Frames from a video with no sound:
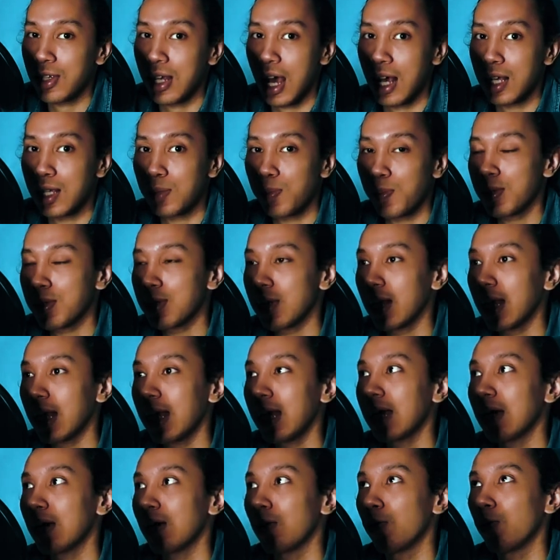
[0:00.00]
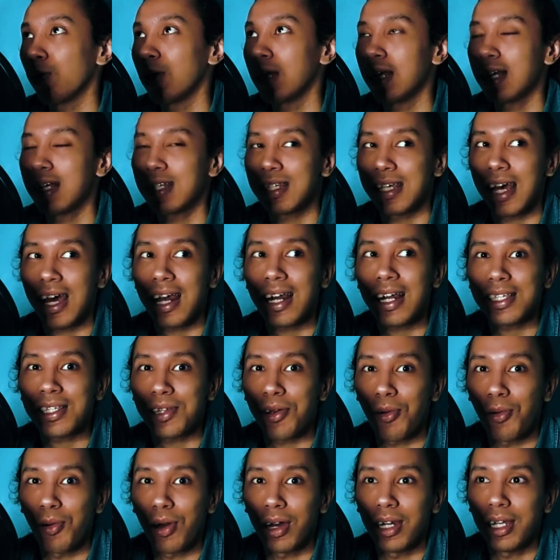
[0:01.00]
especially this series
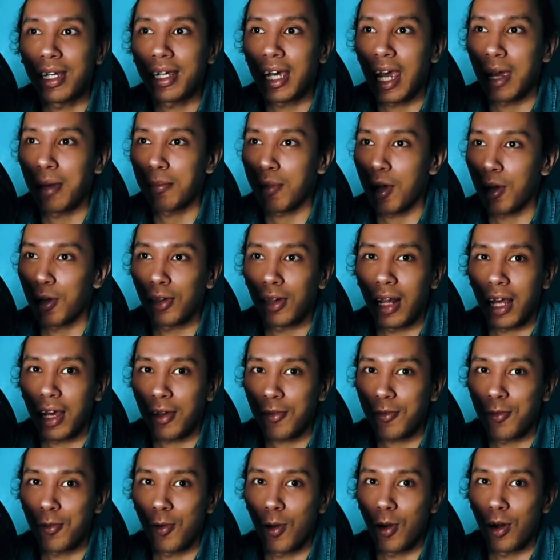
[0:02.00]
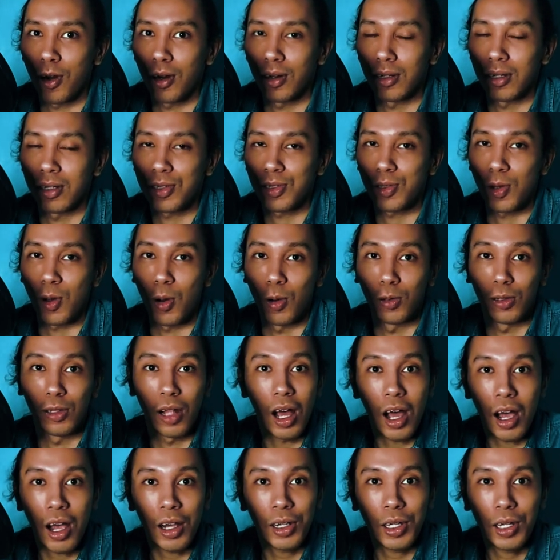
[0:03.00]
already came out like for so
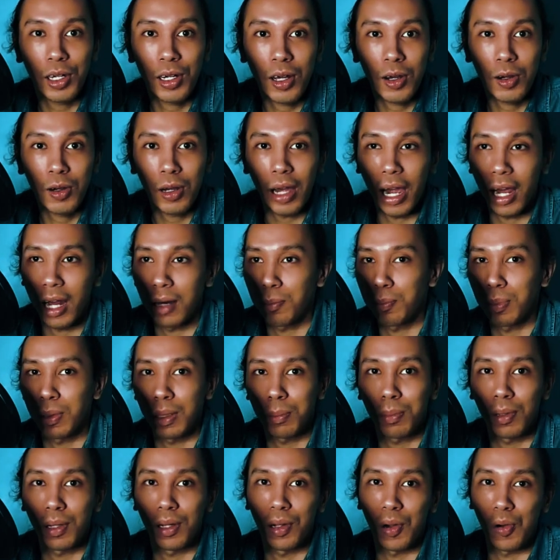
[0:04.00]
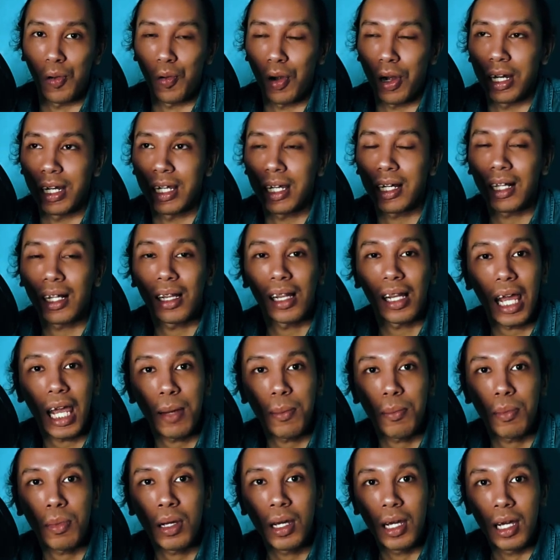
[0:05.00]
long, and people already
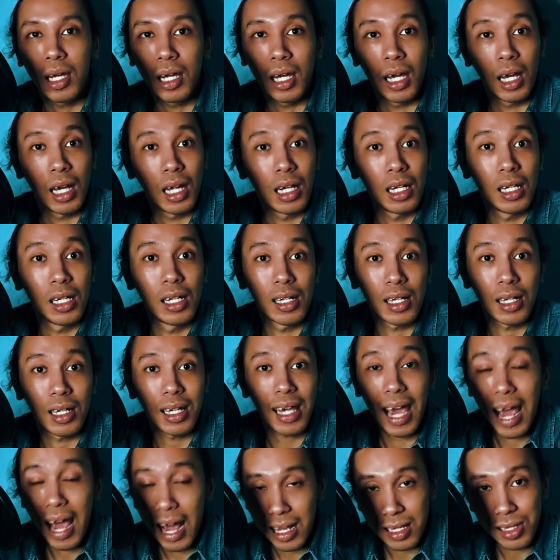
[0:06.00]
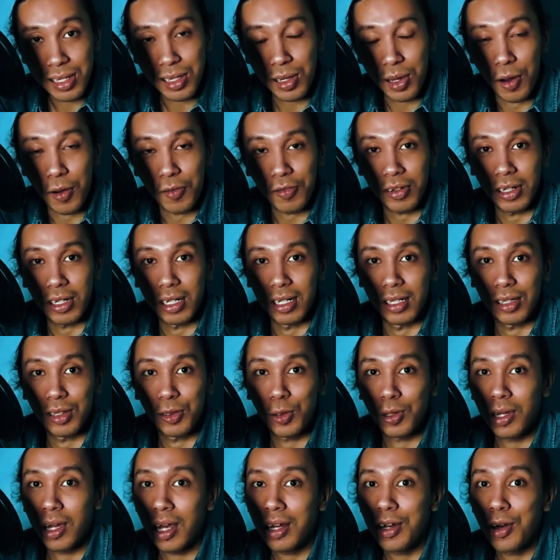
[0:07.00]
claim the cast of the
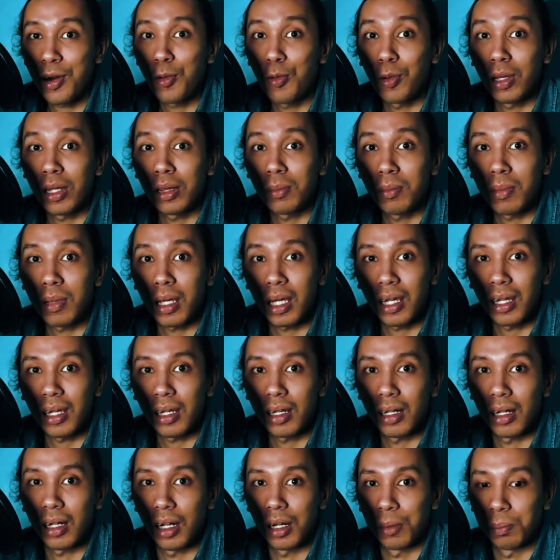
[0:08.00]
Together With Me